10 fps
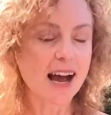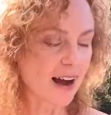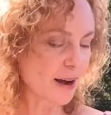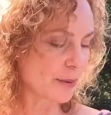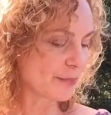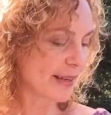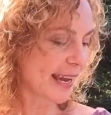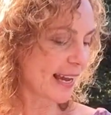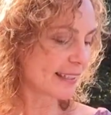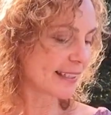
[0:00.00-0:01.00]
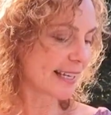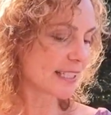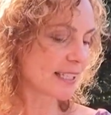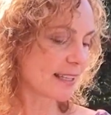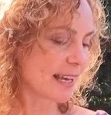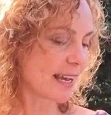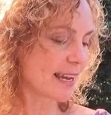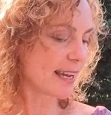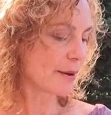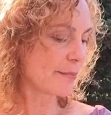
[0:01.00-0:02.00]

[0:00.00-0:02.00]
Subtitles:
And they